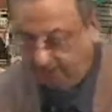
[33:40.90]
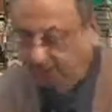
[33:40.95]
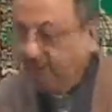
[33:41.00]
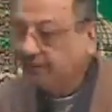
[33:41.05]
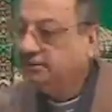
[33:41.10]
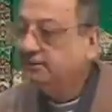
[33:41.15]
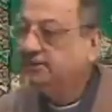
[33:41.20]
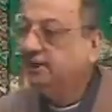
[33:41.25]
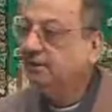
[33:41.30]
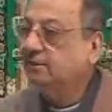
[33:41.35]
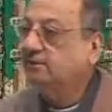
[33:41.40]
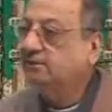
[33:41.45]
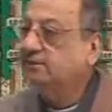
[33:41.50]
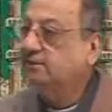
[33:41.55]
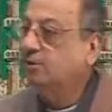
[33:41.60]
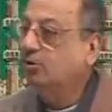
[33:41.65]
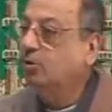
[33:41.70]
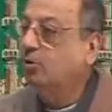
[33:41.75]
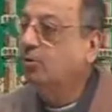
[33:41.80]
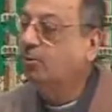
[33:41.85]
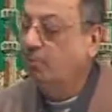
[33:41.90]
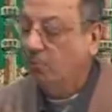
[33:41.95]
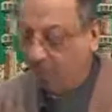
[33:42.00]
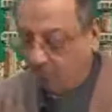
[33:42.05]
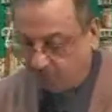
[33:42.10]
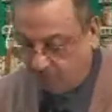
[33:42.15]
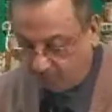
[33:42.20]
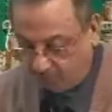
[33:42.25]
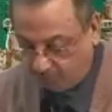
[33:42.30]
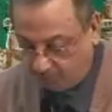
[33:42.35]
yatlubu
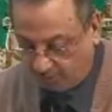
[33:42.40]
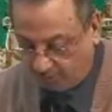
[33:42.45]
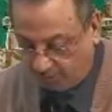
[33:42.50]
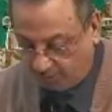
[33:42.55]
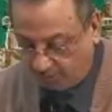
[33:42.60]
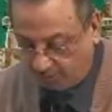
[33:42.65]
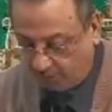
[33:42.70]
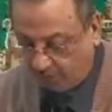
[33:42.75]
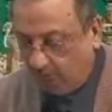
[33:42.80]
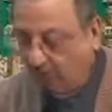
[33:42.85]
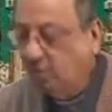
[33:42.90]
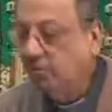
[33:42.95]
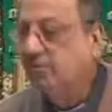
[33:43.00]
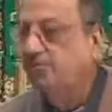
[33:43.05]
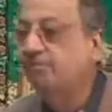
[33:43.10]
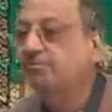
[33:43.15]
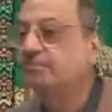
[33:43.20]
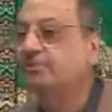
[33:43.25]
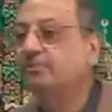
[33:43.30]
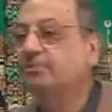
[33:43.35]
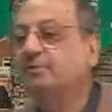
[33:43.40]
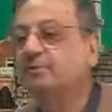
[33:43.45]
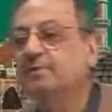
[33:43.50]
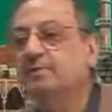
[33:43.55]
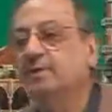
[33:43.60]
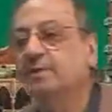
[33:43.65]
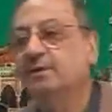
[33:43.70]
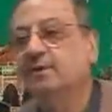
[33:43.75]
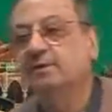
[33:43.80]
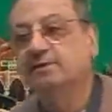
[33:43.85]
mudiru,
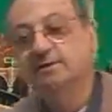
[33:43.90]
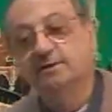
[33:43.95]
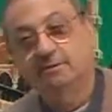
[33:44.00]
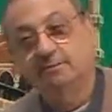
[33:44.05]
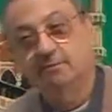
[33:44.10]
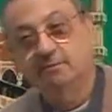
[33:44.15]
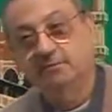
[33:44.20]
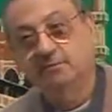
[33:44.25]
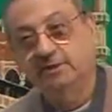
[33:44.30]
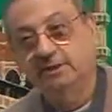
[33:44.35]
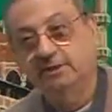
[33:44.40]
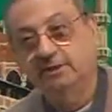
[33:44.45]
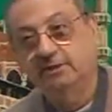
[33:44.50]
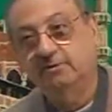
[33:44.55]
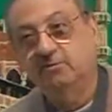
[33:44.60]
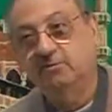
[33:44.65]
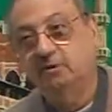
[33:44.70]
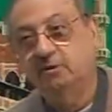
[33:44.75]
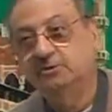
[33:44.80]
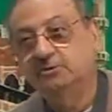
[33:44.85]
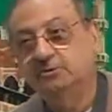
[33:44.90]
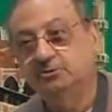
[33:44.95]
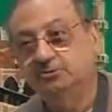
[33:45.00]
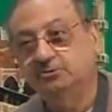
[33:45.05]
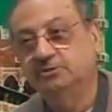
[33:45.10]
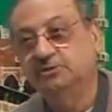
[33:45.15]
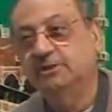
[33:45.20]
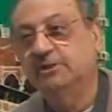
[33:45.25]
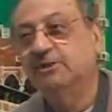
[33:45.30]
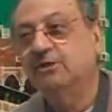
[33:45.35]
the mudir wants to
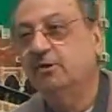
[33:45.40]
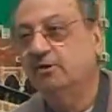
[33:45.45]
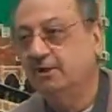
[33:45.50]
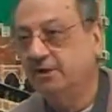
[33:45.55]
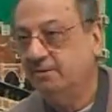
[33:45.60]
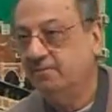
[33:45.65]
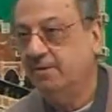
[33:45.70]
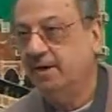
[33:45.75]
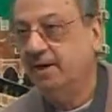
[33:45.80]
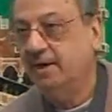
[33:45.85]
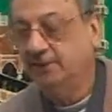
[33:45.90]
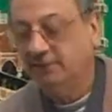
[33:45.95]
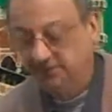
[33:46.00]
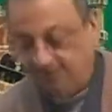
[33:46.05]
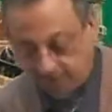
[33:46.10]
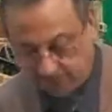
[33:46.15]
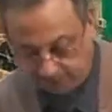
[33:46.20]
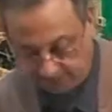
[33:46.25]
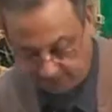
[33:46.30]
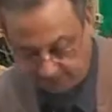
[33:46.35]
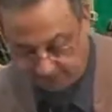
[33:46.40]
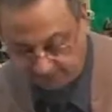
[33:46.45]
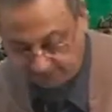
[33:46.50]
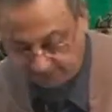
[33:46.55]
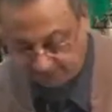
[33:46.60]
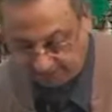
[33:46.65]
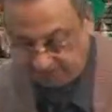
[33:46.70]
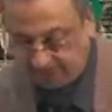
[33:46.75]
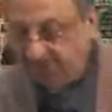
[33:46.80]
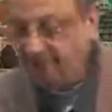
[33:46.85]
see or demands. What
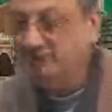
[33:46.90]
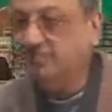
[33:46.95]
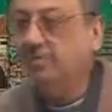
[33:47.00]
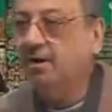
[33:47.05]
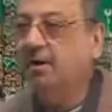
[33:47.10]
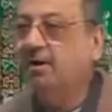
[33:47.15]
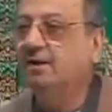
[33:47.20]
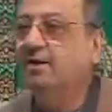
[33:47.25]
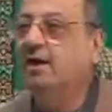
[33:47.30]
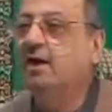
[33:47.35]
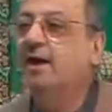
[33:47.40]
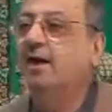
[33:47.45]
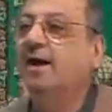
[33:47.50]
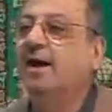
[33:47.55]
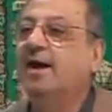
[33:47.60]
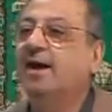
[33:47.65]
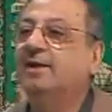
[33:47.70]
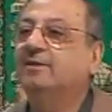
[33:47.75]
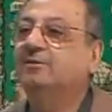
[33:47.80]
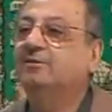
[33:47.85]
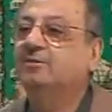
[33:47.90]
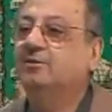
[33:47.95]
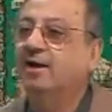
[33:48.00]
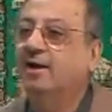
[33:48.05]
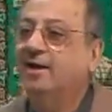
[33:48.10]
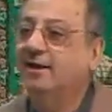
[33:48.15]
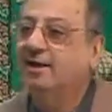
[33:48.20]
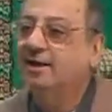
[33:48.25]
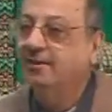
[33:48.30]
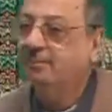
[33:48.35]
does he demand?
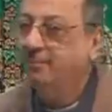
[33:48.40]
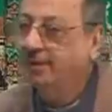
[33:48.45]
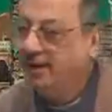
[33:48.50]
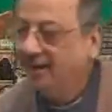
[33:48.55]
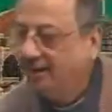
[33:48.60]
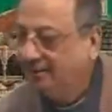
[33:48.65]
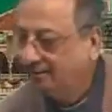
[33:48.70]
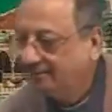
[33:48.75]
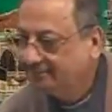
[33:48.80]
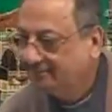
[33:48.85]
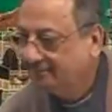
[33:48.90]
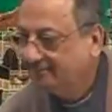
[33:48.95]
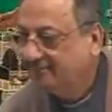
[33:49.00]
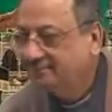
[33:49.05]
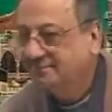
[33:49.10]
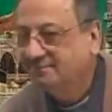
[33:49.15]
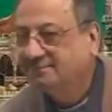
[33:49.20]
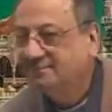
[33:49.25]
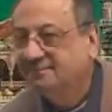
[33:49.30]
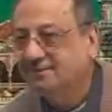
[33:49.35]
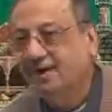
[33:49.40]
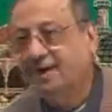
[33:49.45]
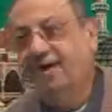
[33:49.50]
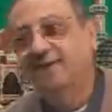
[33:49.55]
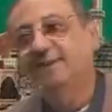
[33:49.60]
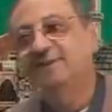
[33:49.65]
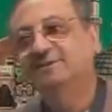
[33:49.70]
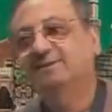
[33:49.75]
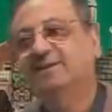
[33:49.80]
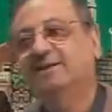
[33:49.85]
At-taliba
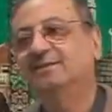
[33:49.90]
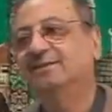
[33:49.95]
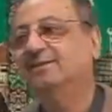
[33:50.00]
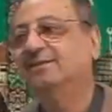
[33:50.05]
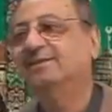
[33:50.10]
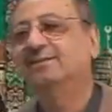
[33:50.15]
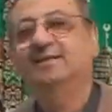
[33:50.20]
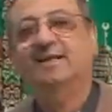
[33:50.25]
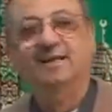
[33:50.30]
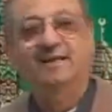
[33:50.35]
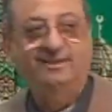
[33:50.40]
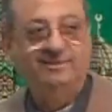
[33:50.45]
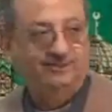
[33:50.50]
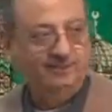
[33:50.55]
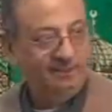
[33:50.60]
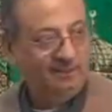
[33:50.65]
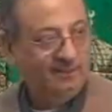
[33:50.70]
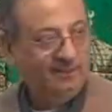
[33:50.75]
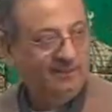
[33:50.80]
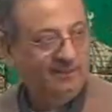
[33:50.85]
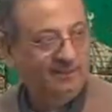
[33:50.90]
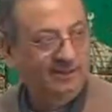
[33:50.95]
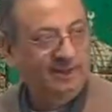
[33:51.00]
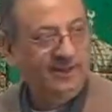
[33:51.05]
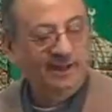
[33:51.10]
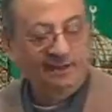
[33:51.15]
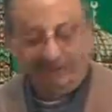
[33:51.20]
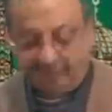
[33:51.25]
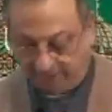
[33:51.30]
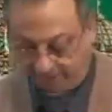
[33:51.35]
al-jadida. See?
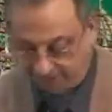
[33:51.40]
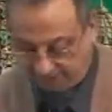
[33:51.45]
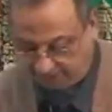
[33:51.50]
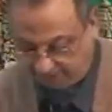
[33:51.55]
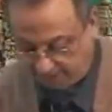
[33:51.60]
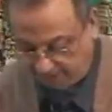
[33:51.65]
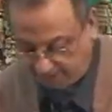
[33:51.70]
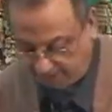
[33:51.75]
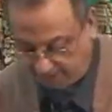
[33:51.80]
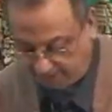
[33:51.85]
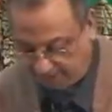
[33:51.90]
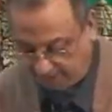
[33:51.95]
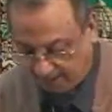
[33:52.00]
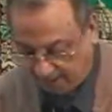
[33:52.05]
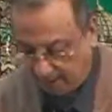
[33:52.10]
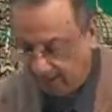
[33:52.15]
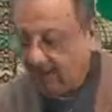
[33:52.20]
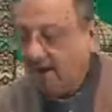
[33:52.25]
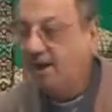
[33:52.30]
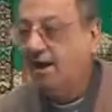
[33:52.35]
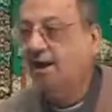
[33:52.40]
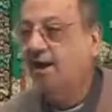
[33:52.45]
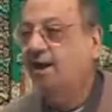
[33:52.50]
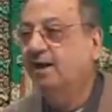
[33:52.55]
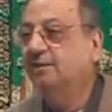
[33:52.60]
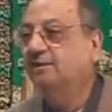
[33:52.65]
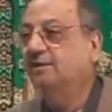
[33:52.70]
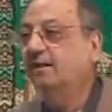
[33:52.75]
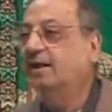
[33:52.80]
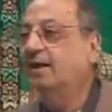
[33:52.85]
Agrees.
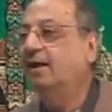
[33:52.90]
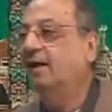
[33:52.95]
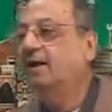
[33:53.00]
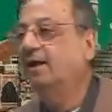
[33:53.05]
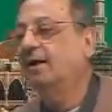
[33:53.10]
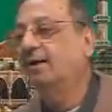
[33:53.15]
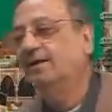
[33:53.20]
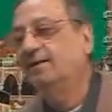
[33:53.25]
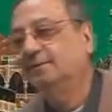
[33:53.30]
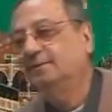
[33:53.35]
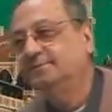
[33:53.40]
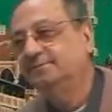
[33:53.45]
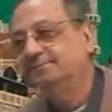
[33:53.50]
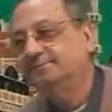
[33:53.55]
Hada